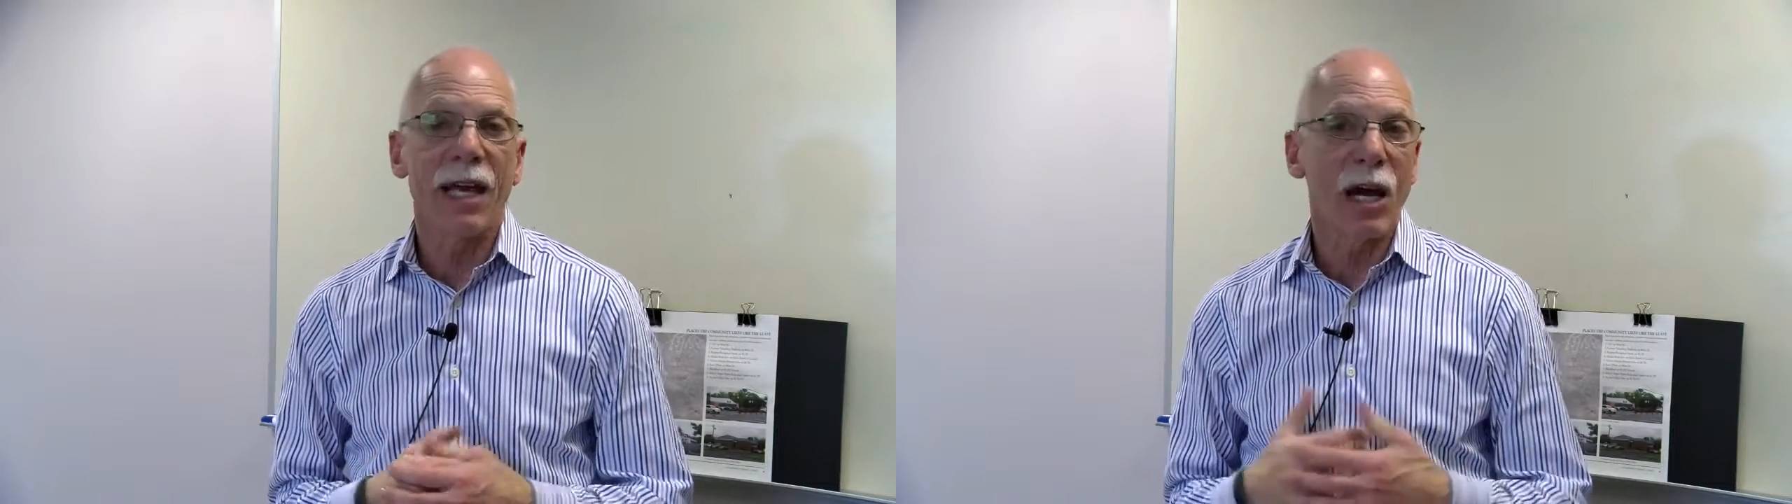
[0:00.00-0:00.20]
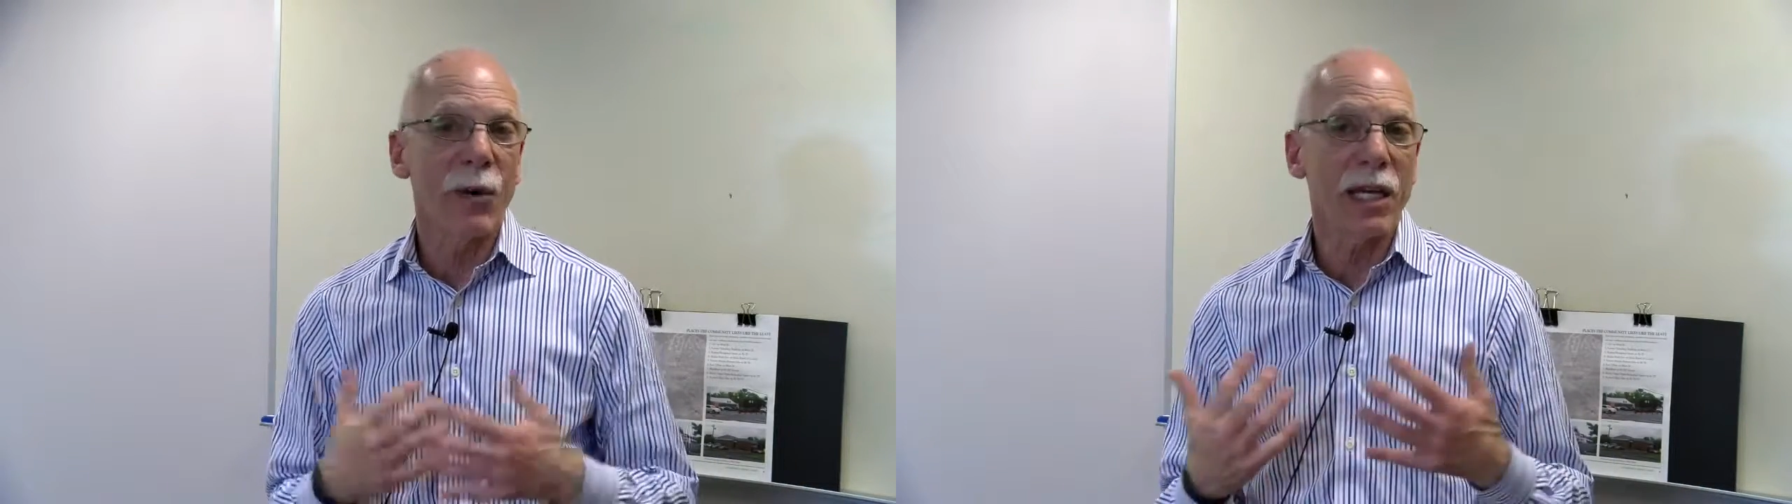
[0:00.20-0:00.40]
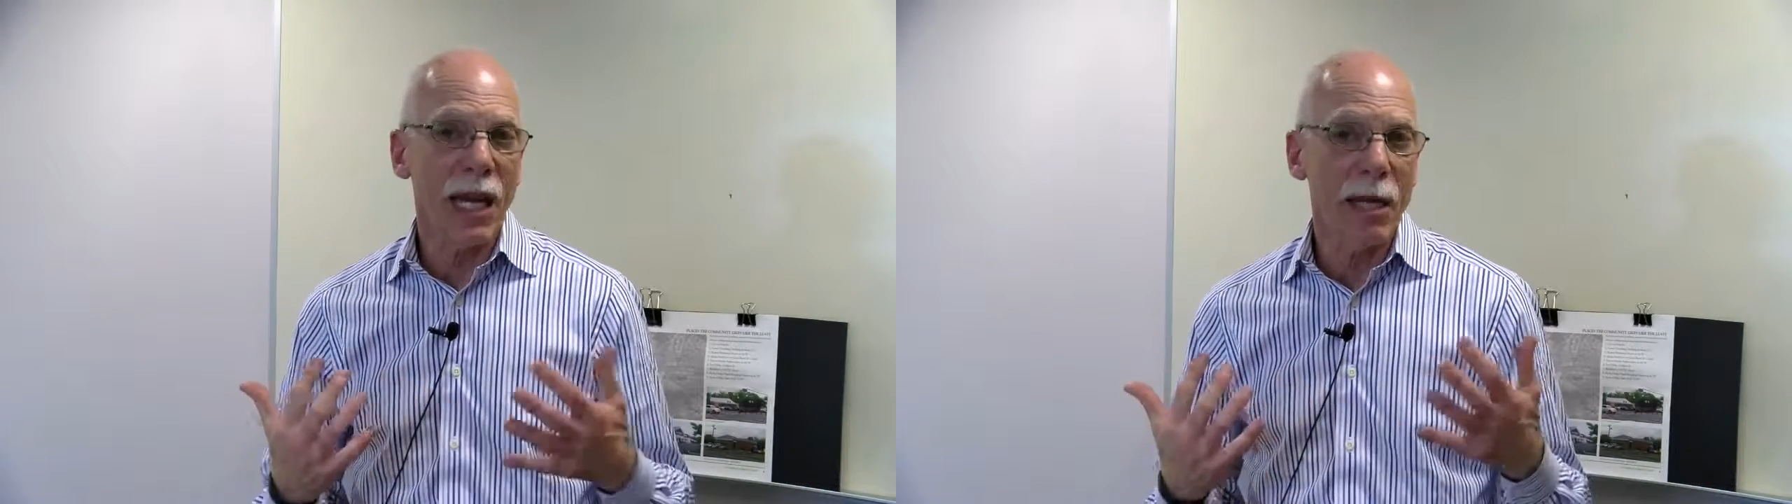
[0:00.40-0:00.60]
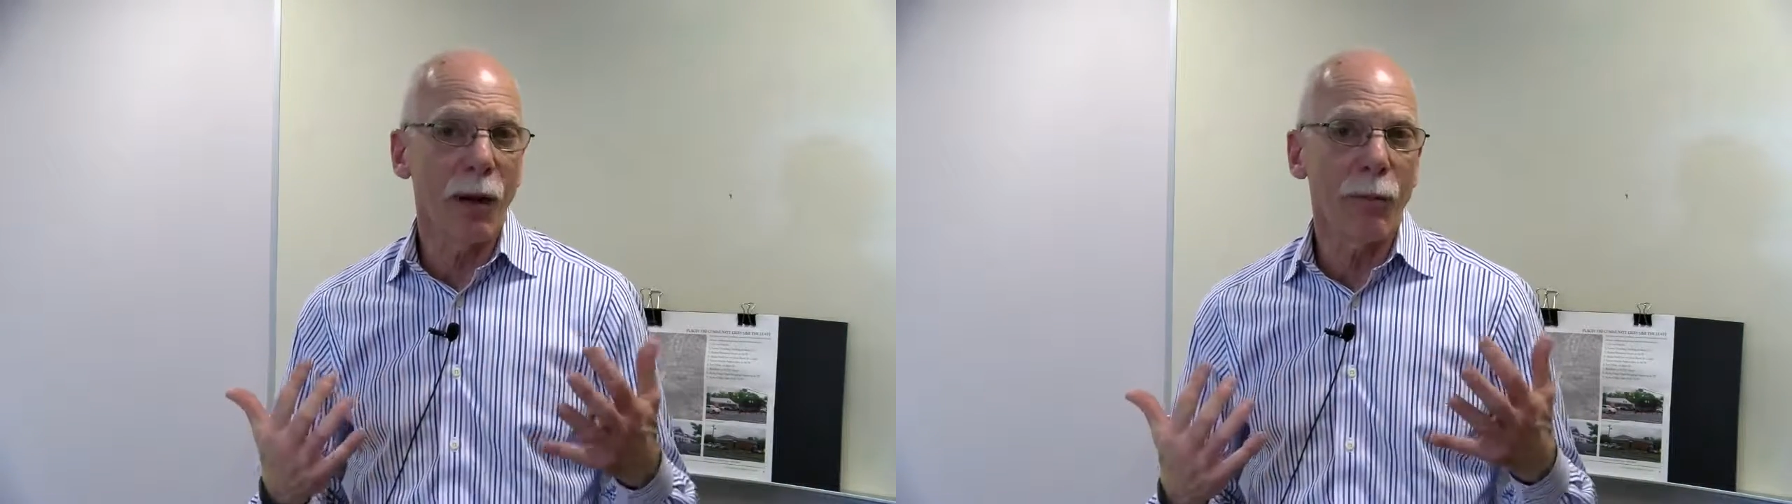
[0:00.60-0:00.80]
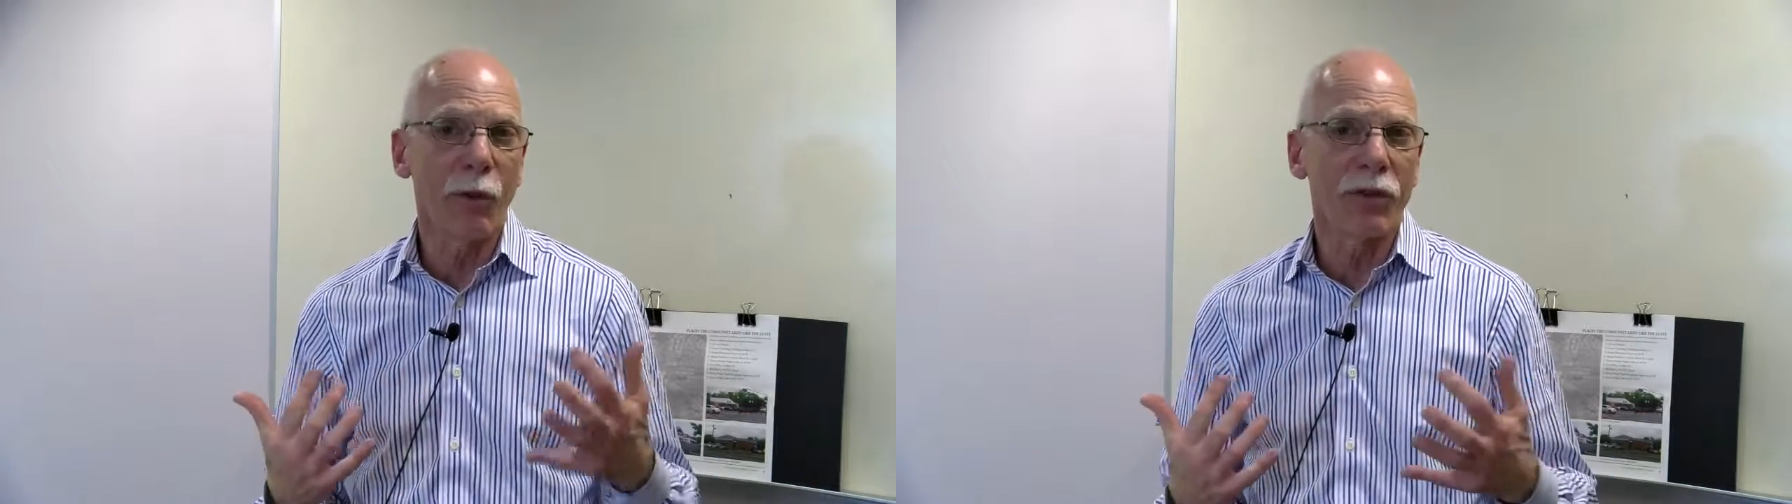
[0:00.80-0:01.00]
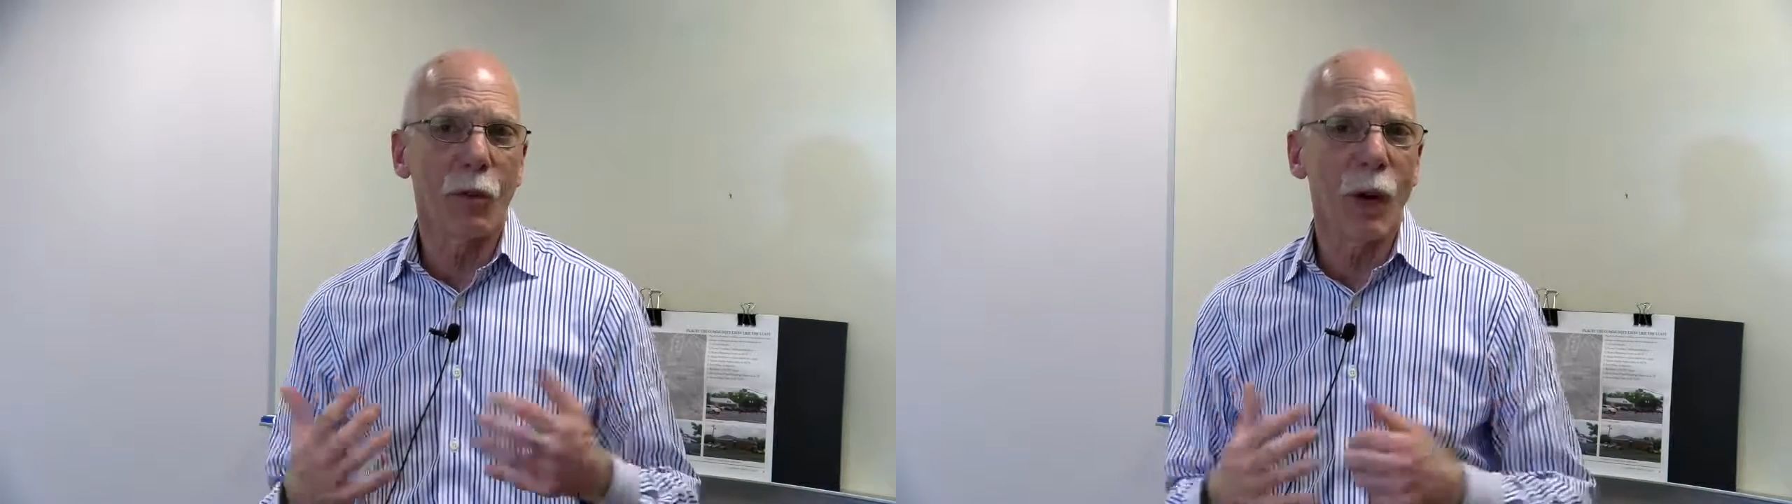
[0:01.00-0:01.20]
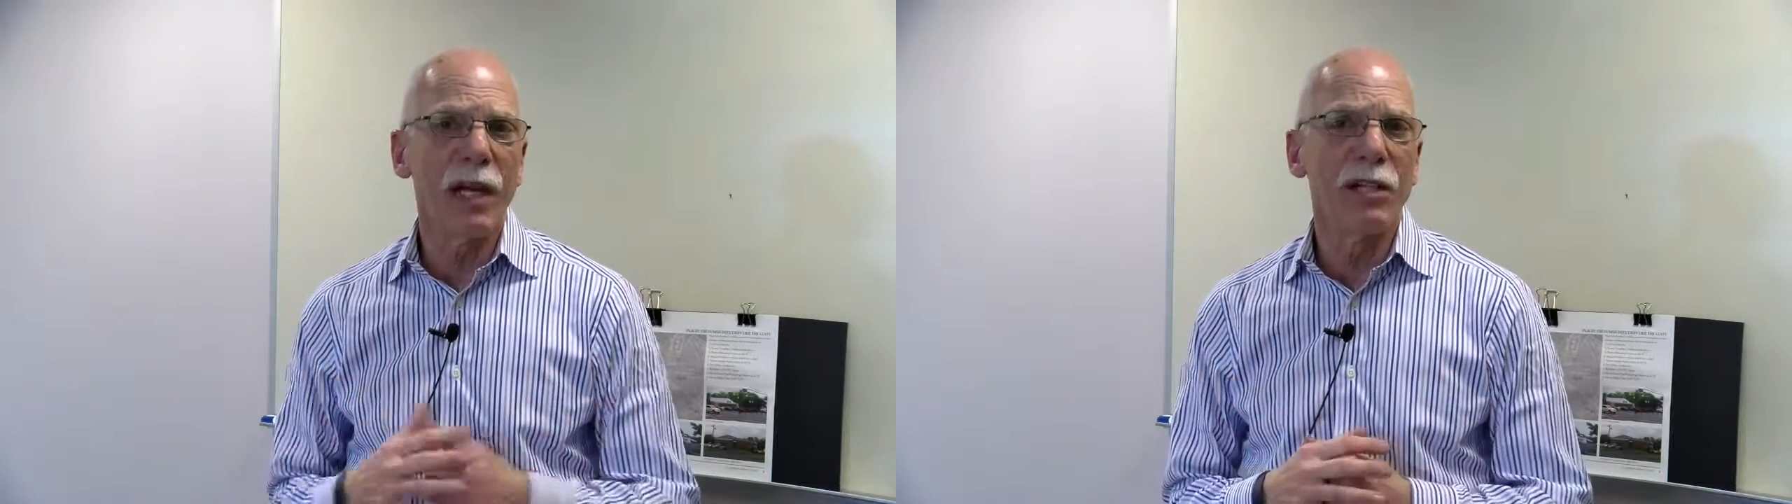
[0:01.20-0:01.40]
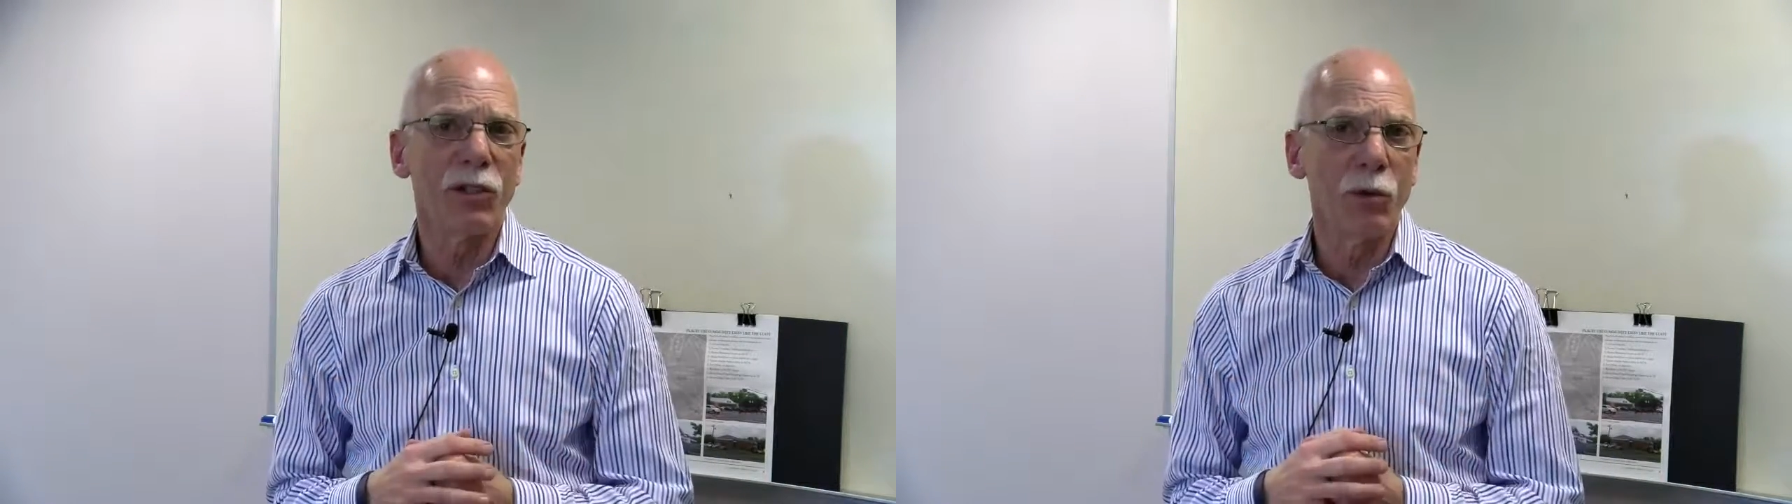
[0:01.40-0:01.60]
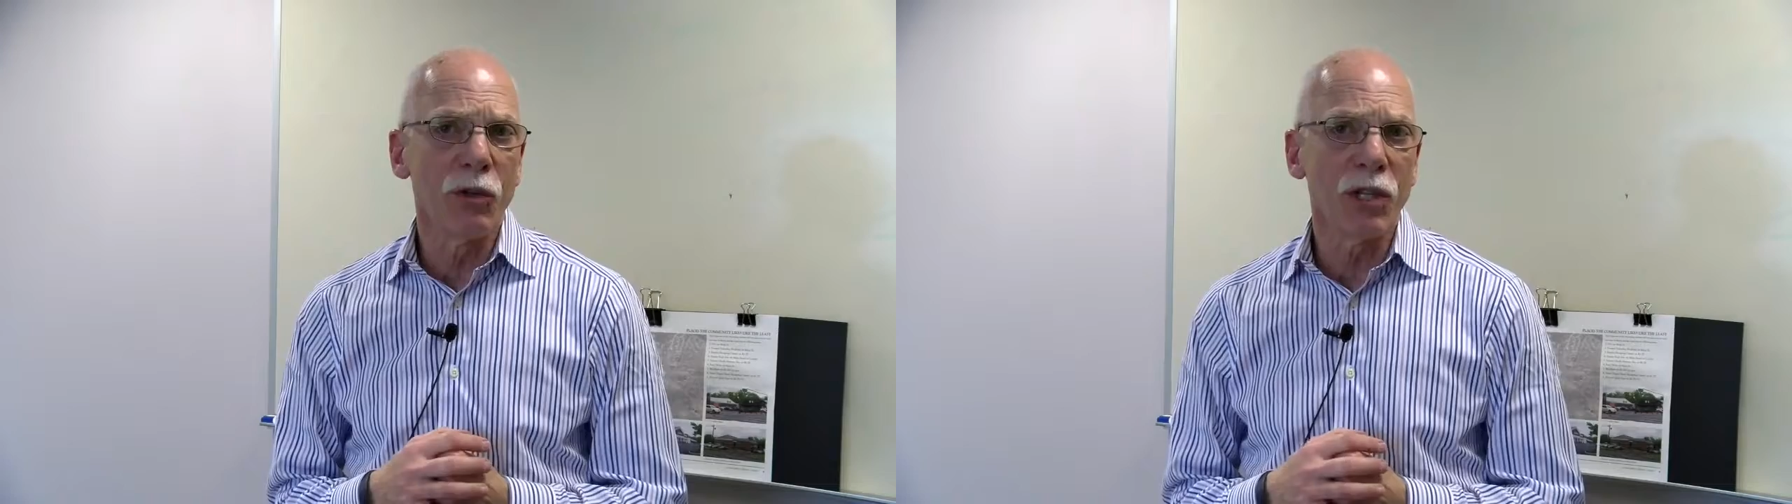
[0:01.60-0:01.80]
and we came up with the way to do